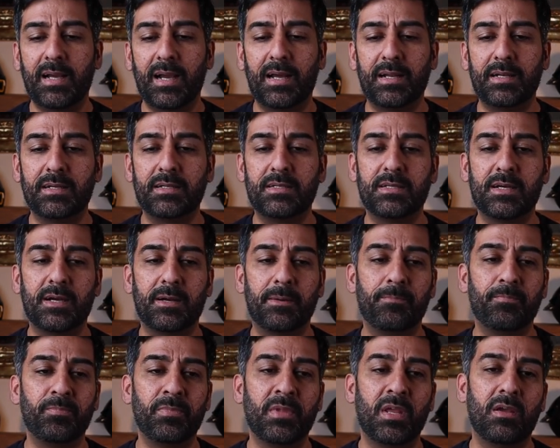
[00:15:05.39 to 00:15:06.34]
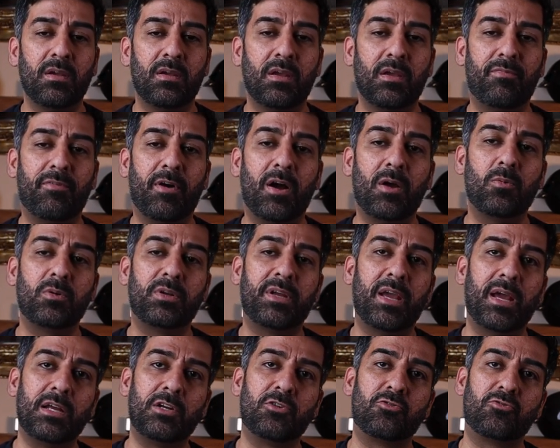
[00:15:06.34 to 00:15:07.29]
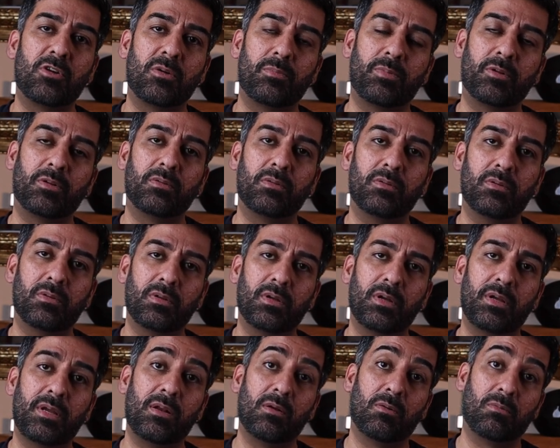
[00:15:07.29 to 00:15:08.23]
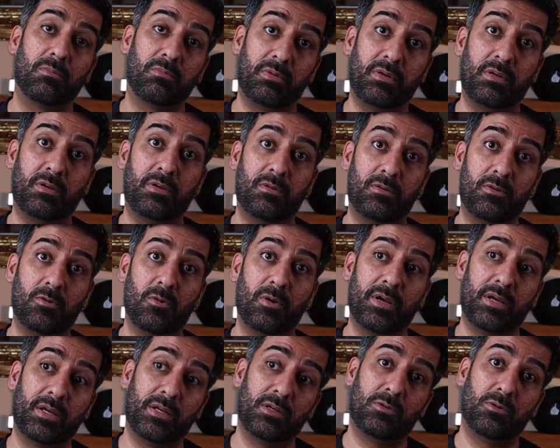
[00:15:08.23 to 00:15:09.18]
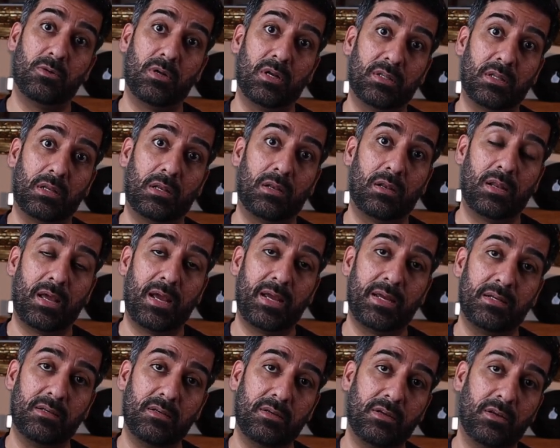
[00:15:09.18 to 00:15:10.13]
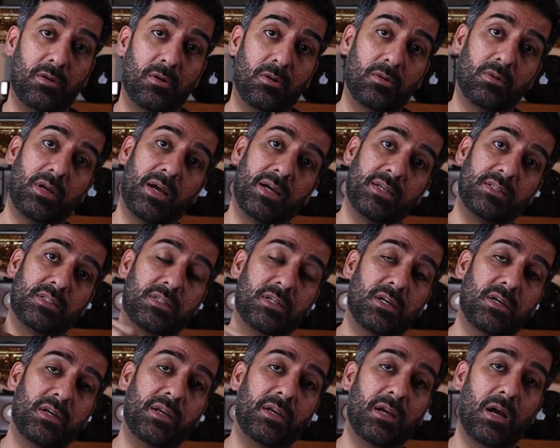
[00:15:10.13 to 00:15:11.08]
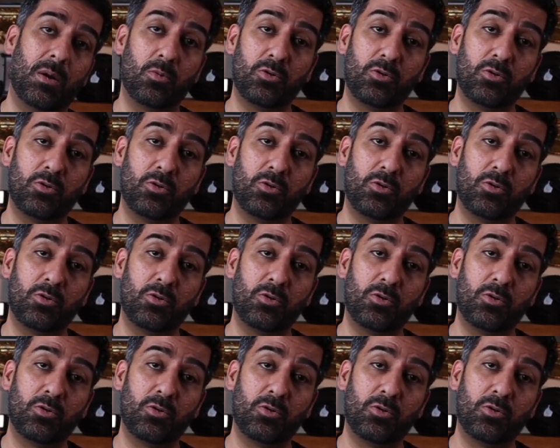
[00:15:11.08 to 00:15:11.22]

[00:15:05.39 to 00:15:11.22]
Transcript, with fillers: And uh, if I would get in trouble, you know, going into another lane, you know, as turning.